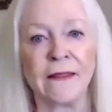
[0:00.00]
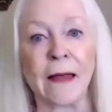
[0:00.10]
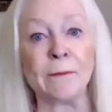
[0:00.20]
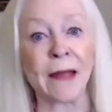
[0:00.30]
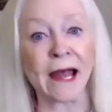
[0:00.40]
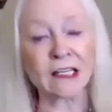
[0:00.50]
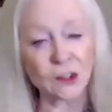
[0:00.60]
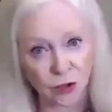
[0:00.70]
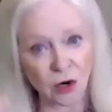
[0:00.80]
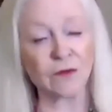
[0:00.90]
That
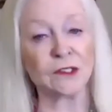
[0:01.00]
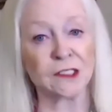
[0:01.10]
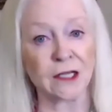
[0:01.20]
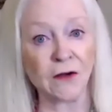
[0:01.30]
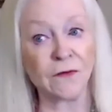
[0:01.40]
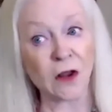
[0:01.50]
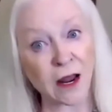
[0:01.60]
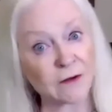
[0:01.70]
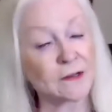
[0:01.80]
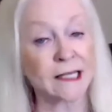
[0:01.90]
mastery over self, a
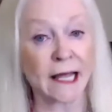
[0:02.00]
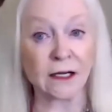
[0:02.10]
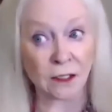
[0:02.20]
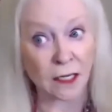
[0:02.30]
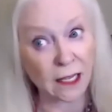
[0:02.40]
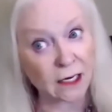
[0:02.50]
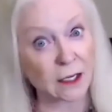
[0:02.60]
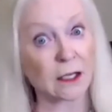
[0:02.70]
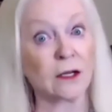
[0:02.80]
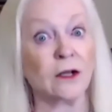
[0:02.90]
lot of us had to kind
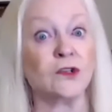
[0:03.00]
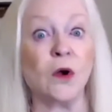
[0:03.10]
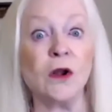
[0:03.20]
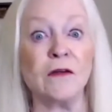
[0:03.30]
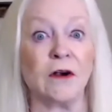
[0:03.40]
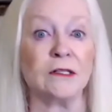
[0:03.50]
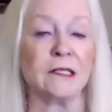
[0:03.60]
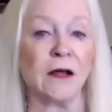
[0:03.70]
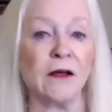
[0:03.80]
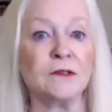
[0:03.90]
of get control of
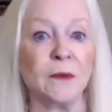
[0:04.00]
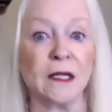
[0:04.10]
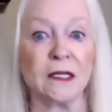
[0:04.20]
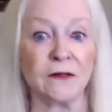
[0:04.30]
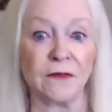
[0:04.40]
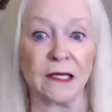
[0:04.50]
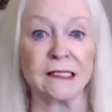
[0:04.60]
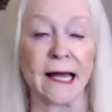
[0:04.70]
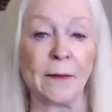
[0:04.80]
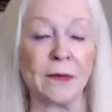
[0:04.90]
ourselves because of
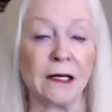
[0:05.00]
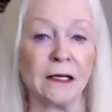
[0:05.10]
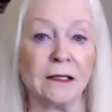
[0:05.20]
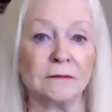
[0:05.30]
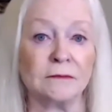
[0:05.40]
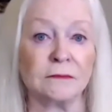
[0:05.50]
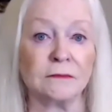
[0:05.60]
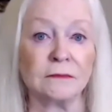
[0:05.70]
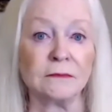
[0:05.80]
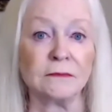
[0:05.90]
things happening.
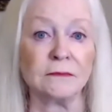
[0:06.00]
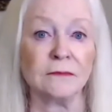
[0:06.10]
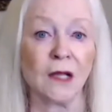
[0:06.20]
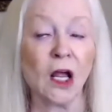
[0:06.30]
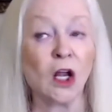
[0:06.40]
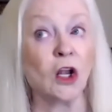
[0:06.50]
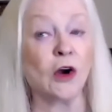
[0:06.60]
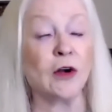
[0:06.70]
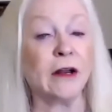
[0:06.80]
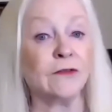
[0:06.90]

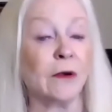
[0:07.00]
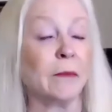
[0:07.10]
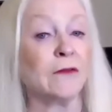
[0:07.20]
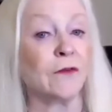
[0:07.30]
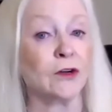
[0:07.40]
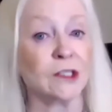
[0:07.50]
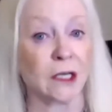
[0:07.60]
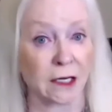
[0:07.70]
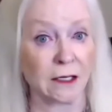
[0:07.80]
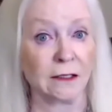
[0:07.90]
Learning from
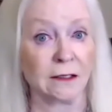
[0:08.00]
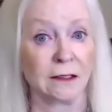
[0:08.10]
adversity,